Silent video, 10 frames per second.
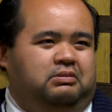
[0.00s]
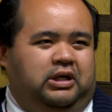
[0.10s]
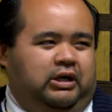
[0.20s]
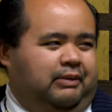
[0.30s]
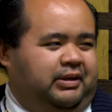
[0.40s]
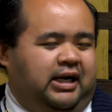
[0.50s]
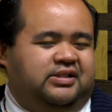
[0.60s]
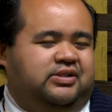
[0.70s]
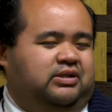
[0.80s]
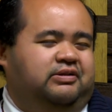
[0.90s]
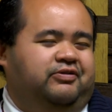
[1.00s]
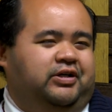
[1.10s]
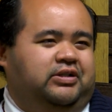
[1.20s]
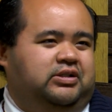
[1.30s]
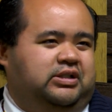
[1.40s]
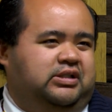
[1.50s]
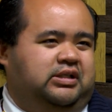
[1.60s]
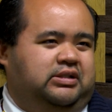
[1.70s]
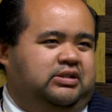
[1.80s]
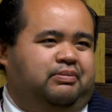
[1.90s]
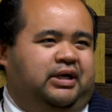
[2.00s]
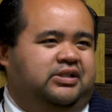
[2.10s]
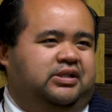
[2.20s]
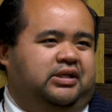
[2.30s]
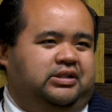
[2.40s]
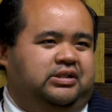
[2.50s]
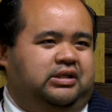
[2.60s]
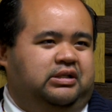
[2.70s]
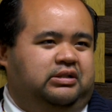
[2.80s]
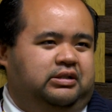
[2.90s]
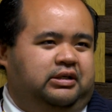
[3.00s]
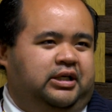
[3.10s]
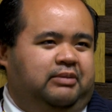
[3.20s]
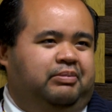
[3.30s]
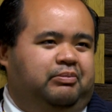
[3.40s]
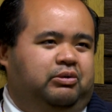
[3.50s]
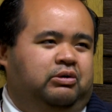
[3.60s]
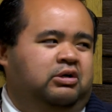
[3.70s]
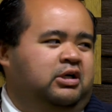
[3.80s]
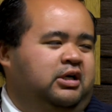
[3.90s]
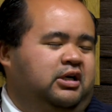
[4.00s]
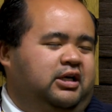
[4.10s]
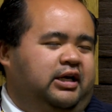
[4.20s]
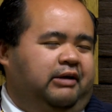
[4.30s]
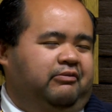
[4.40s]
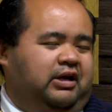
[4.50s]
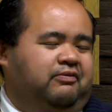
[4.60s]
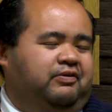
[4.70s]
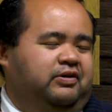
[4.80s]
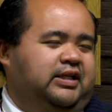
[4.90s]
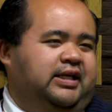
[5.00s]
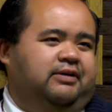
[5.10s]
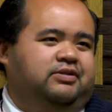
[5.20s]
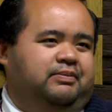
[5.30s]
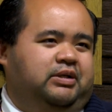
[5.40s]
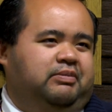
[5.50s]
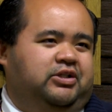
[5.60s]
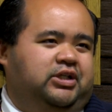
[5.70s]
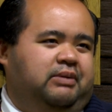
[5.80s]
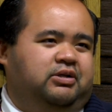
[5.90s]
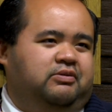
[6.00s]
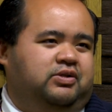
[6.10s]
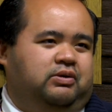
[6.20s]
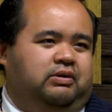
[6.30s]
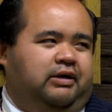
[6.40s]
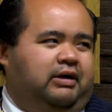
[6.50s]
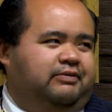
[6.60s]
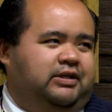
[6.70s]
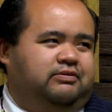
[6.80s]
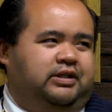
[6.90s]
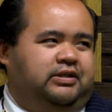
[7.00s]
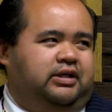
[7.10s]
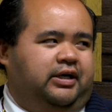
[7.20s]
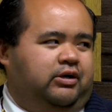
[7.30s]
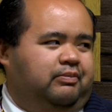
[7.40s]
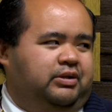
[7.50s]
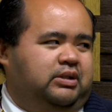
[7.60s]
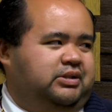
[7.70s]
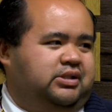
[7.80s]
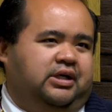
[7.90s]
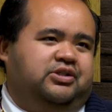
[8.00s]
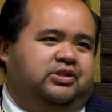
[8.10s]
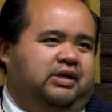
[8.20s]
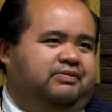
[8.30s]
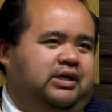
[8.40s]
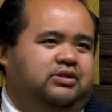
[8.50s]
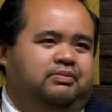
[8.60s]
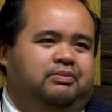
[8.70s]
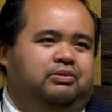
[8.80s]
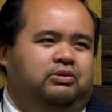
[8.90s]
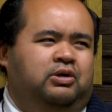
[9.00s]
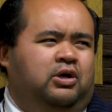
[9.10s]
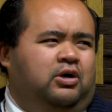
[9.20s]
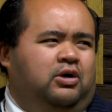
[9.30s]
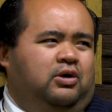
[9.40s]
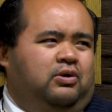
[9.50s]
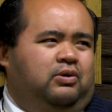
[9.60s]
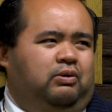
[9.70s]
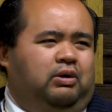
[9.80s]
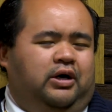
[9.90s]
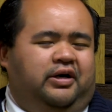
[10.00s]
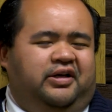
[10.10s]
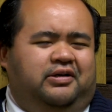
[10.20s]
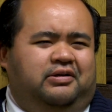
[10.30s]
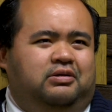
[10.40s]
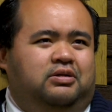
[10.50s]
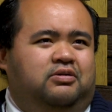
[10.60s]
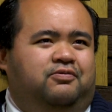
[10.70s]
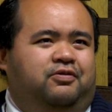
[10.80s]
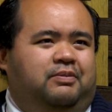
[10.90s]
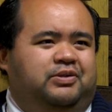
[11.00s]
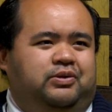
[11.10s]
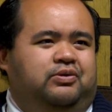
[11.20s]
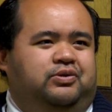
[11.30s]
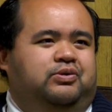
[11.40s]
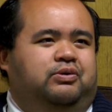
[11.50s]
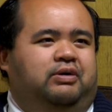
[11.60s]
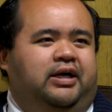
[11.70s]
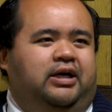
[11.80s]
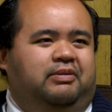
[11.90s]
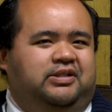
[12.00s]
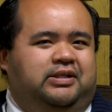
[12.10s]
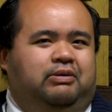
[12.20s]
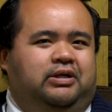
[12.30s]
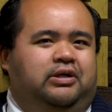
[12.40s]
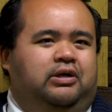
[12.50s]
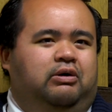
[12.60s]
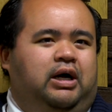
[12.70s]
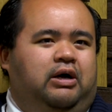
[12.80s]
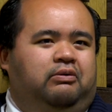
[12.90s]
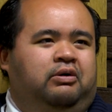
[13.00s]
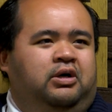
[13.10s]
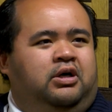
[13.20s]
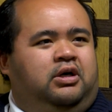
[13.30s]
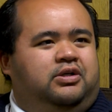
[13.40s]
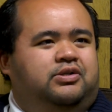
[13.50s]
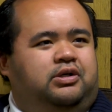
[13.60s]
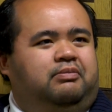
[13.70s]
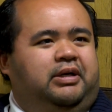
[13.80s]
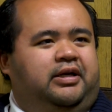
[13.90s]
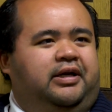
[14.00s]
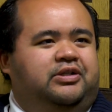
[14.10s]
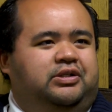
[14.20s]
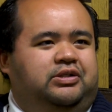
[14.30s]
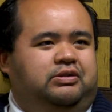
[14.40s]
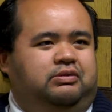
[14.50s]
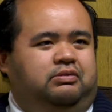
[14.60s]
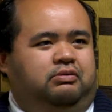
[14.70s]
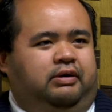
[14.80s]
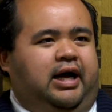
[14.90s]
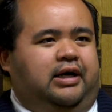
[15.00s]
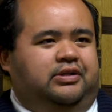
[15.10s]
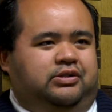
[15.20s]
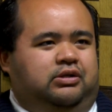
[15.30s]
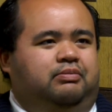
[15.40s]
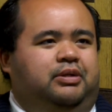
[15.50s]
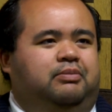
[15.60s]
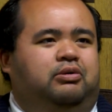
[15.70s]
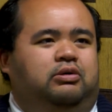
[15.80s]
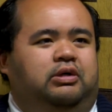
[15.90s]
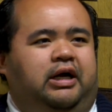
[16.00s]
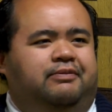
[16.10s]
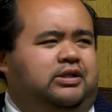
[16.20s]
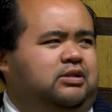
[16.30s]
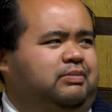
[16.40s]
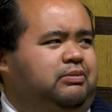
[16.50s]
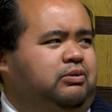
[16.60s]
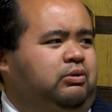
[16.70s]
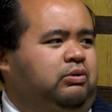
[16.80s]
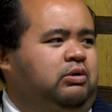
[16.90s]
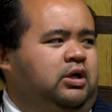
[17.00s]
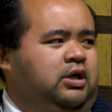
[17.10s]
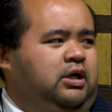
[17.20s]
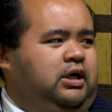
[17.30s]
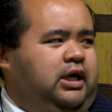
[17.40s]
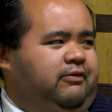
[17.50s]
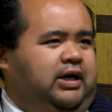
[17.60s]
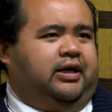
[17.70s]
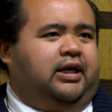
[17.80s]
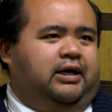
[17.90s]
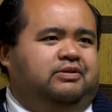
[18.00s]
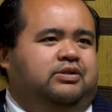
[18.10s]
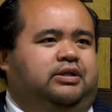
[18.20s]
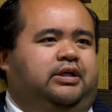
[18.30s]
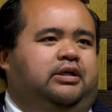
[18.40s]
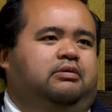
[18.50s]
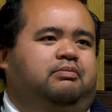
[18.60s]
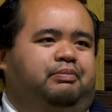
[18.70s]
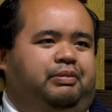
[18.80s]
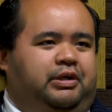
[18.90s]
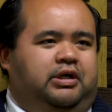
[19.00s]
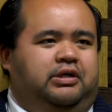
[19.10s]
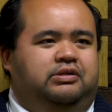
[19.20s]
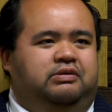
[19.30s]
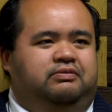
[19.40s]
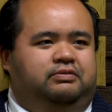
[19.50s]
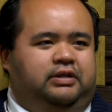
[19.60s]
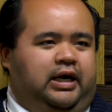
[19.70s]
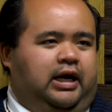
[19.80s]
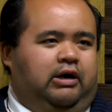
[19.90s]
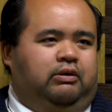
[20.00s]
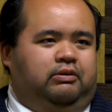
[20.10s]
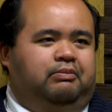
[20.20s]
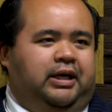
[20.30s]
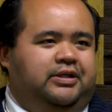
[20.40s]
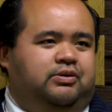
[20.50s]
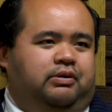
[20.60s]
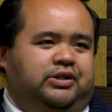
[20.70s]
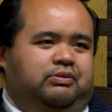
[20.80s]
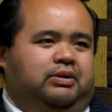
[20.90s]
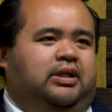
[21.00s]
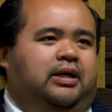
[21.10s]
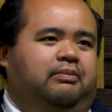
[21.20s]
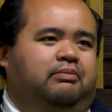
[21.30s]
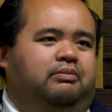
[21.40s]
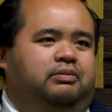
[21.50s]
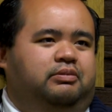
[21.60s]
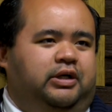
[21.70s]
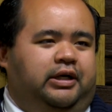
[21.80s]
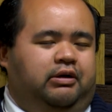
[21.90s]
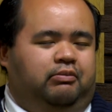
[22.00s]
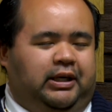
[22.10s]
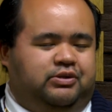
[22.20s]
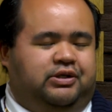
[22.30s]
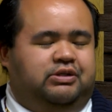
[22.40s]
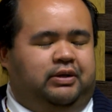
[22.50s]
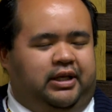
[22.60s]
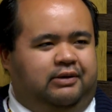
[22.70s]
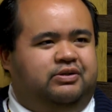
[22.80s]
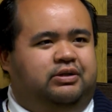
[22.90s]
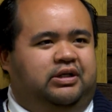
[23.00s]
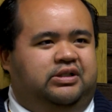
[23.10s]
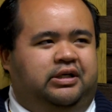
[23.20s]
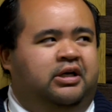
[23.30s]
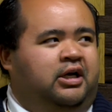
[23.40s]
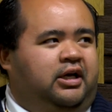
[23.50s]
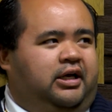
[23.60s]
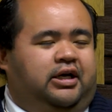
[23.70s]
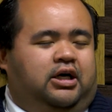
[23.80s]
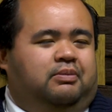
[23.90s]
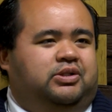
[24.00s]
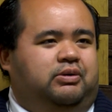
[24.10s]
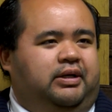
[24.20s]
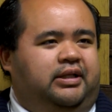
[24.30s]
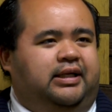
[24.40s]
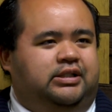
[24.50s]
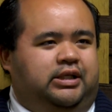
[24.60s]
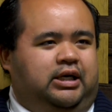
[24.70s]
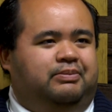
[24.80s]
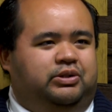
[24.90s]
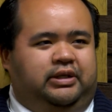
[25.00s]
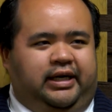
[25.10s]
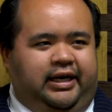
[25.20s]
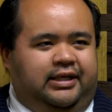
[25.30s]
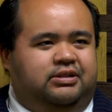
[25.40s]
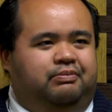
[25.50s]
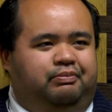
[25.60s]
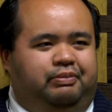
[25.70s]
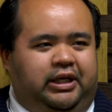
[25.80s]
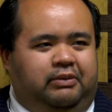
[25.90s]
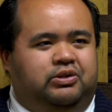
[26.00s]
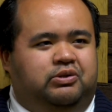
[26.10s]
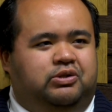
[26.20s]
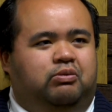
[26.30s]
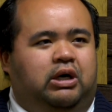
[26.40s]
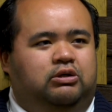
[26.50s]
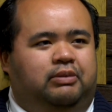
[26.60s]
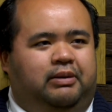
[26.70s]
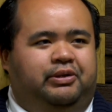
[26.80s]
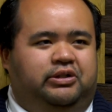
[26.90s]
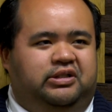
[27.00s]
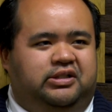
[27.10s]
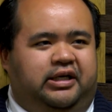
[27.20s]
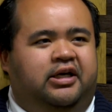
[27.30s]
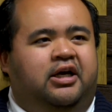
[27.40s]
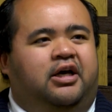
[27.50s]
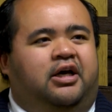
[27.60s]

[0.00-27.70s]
or I'm not still living just to suppress things and to keep people and feel that they have something to be ashamed of. So I've definitely like opened up discussions. I've talked to people who are in pharmaceutical school right now because they wanted to know how certain medications react to certain people. And I've talked to people who have to counseling because of how my story is with them, like my story is with counseling, and say it helps. So I think that's the obstacle. Like, I have to be able to swallow my pill and say,